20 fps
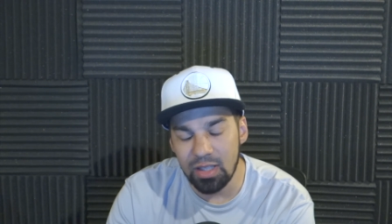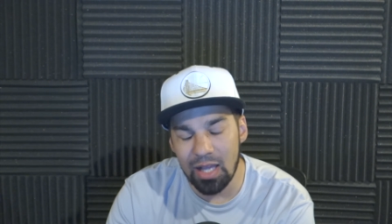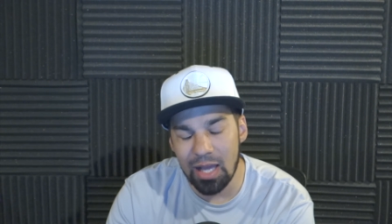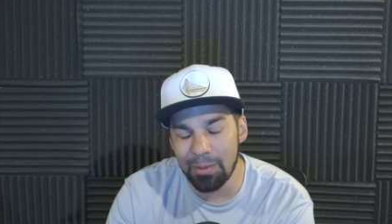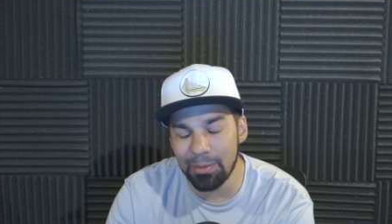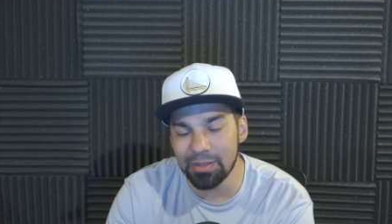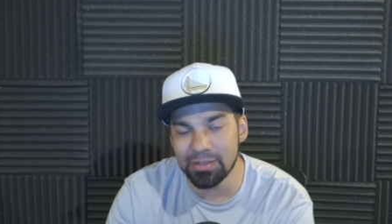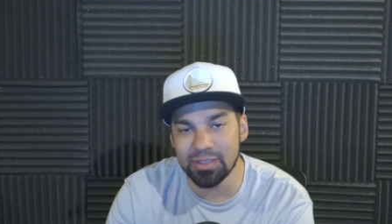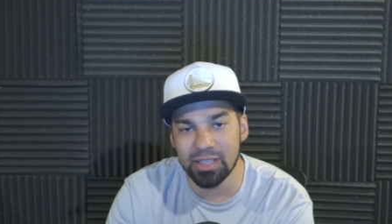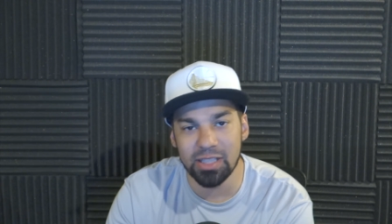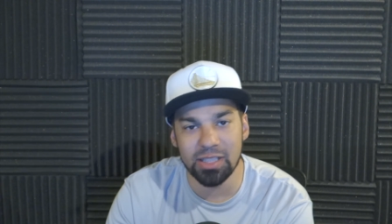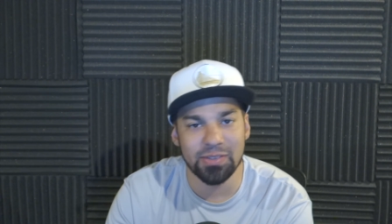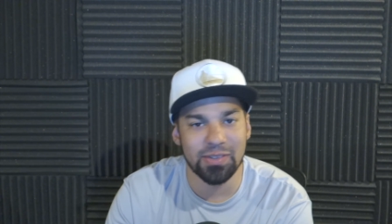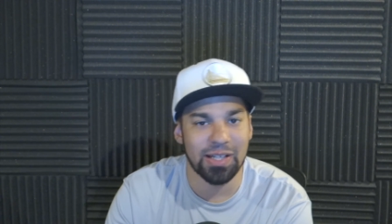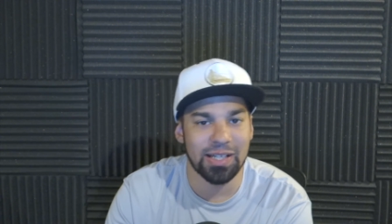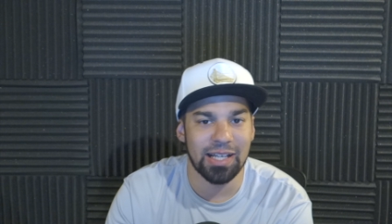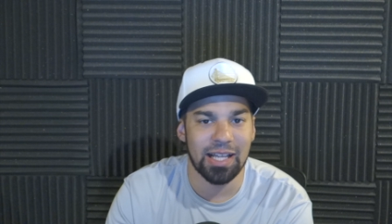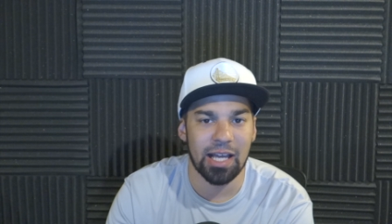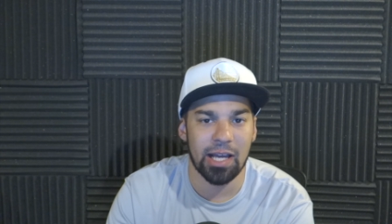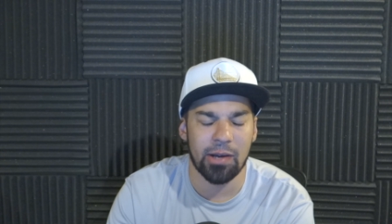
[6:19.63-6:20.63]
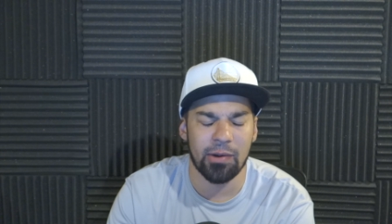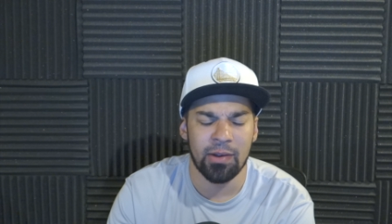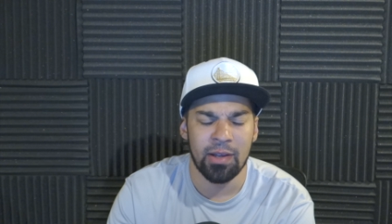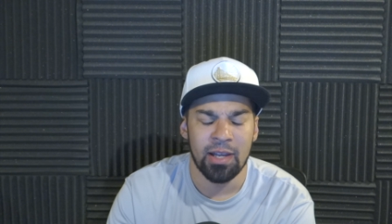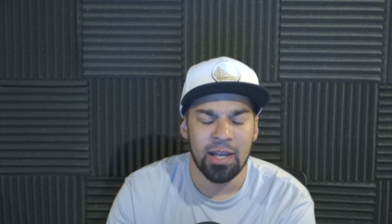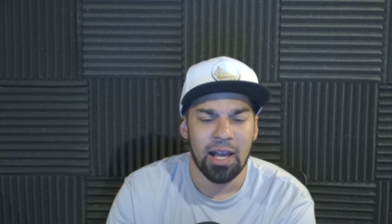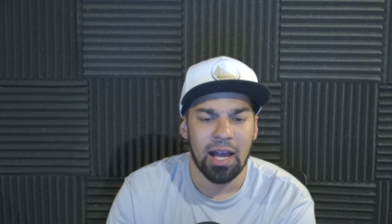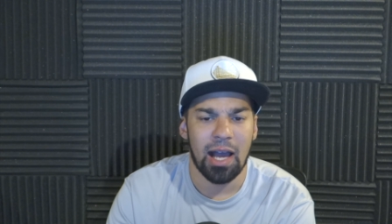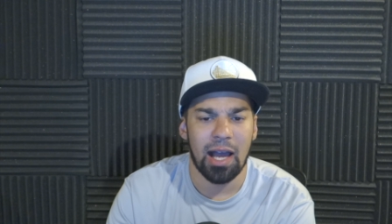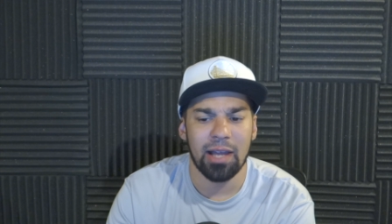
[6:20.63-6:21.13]
I'm going to tell you right now,
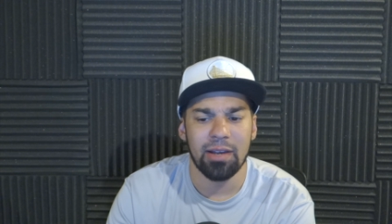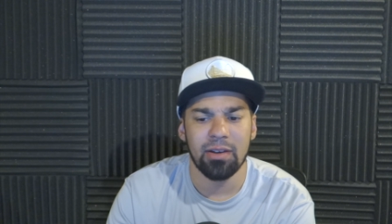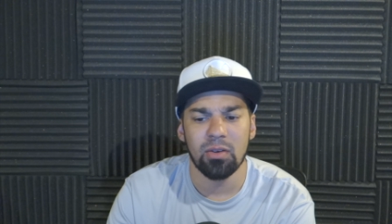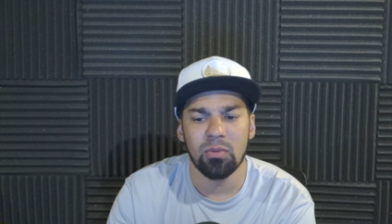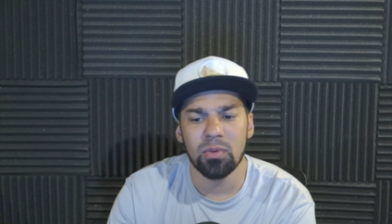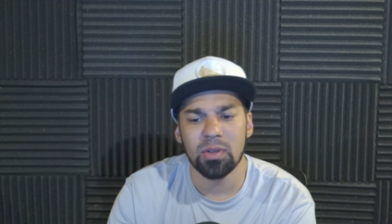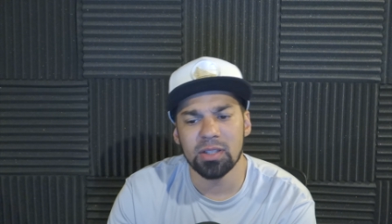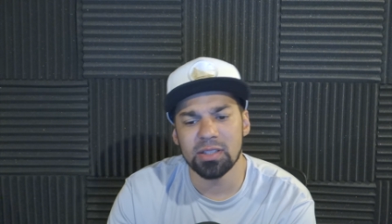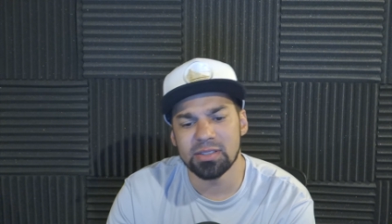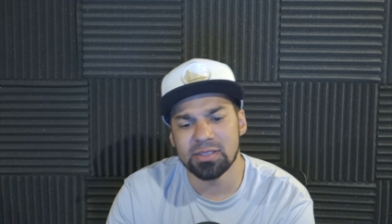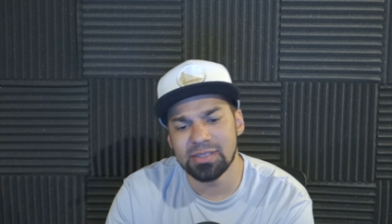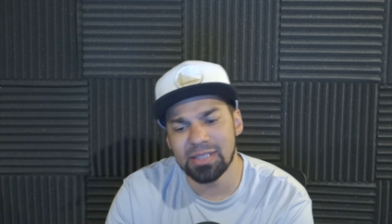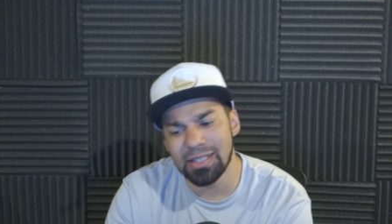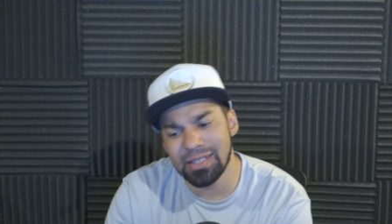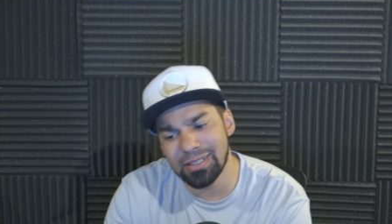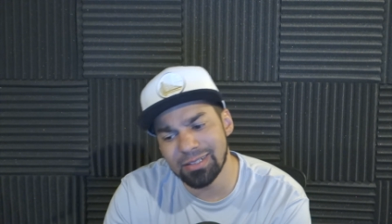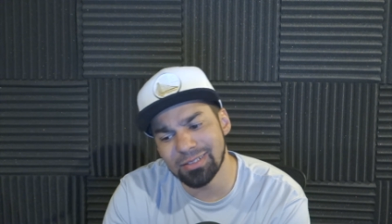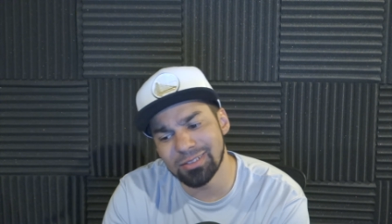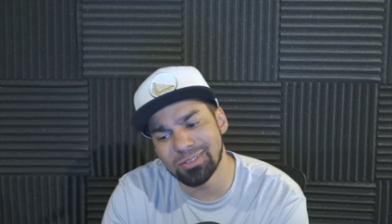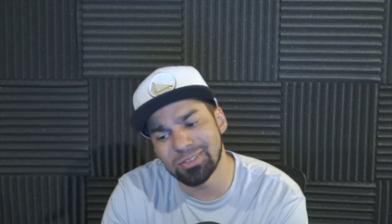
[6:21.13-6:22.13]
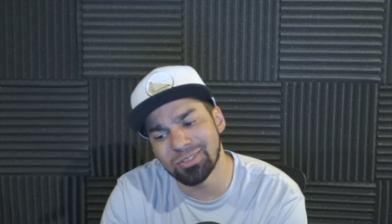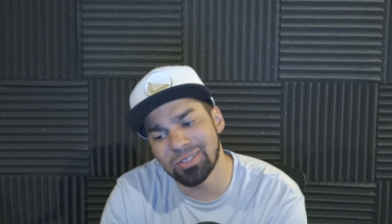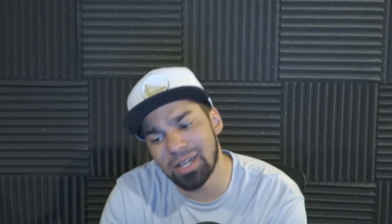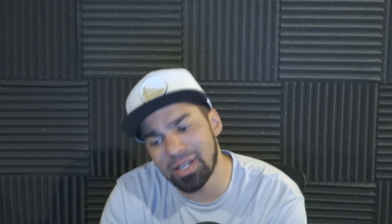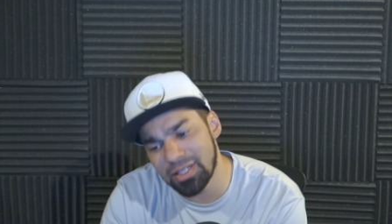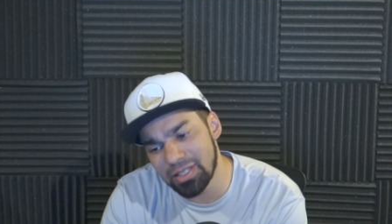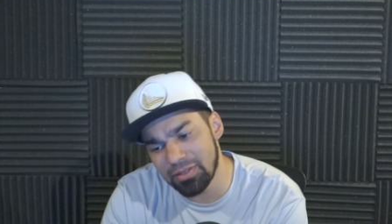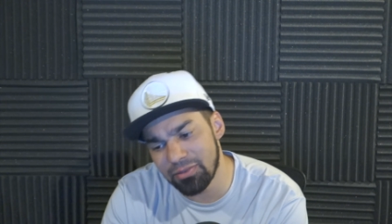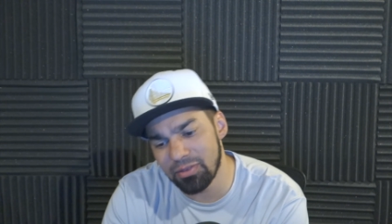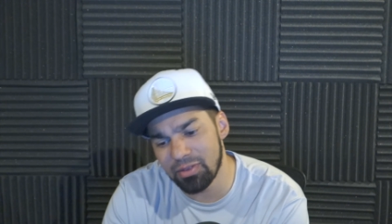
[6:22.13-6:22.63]
I don't want to sit here and try
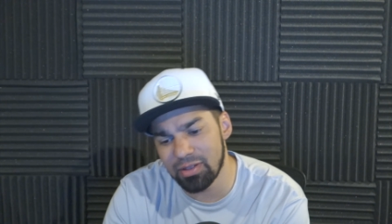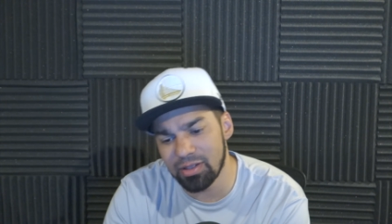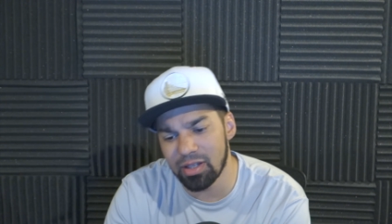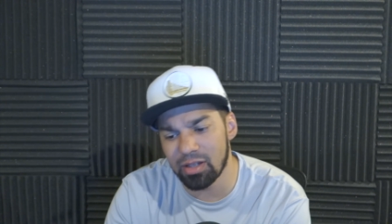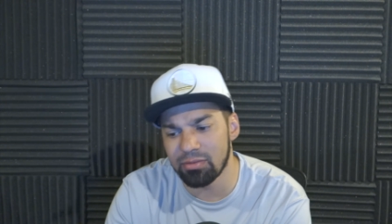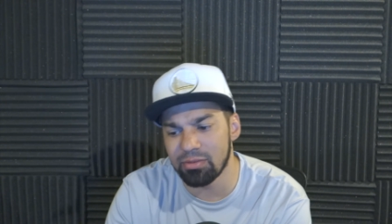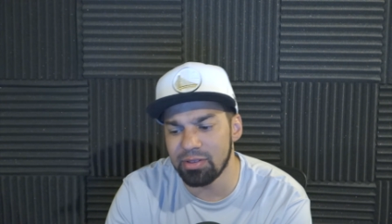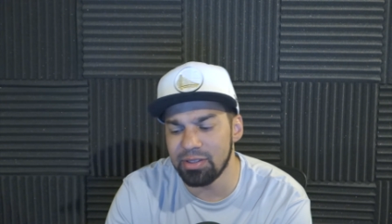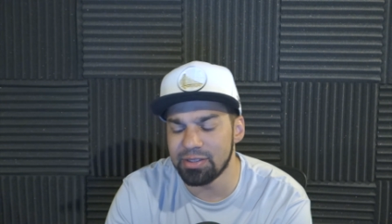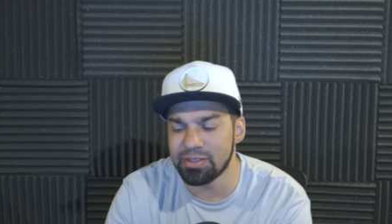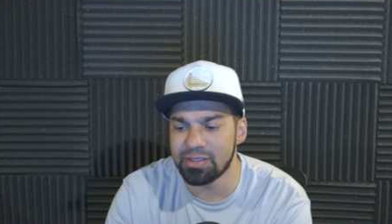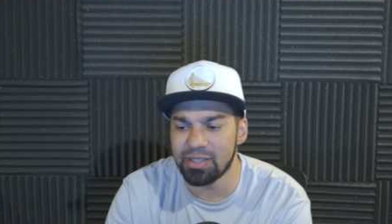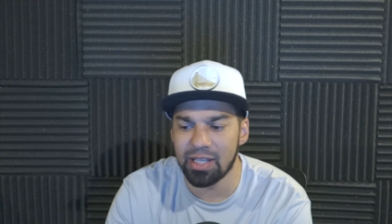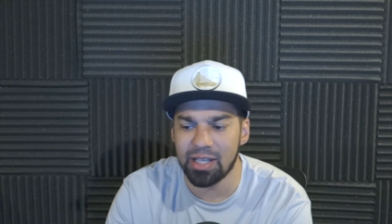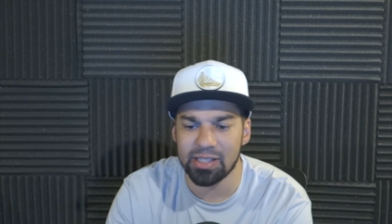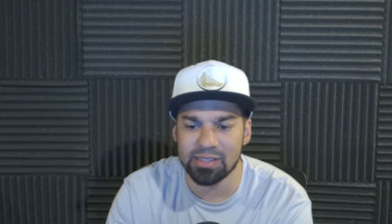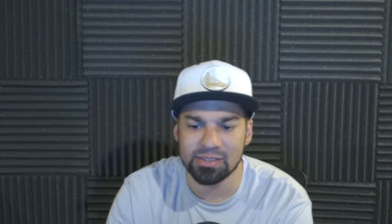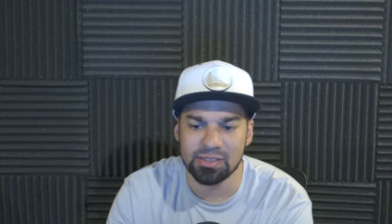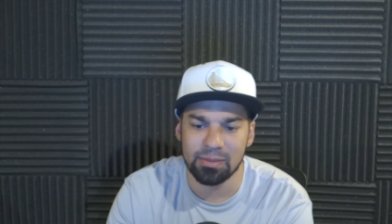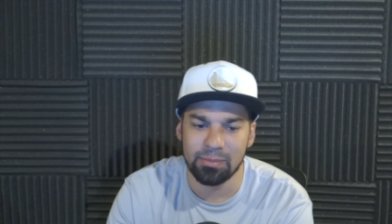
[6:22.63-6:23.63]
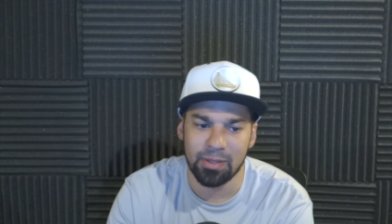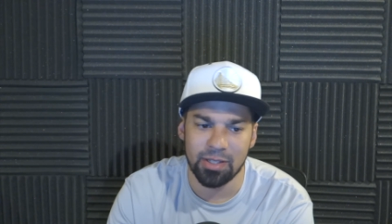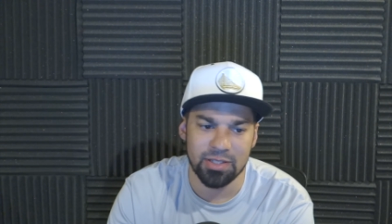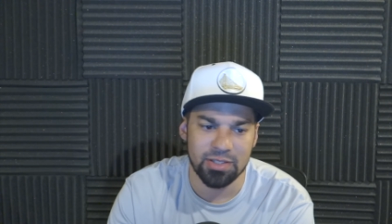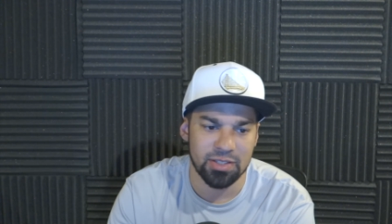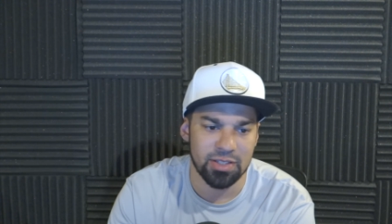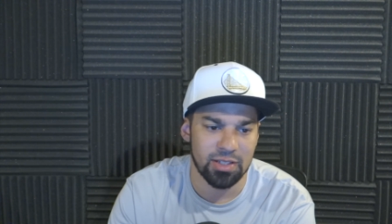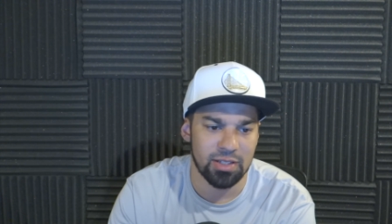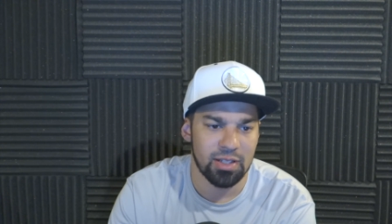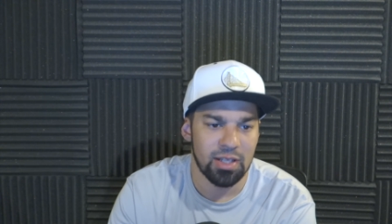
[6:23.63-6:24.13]
to give you an release date
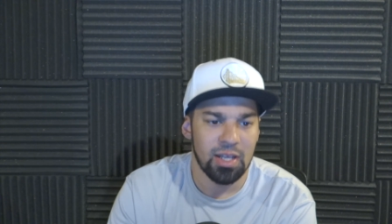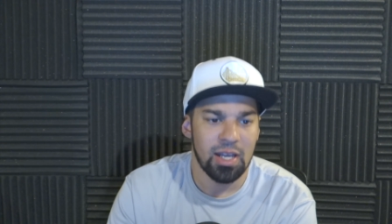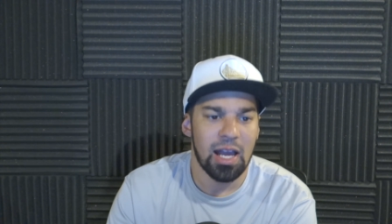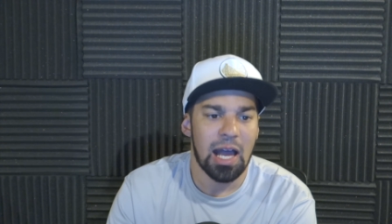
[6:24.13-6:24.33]
estimation.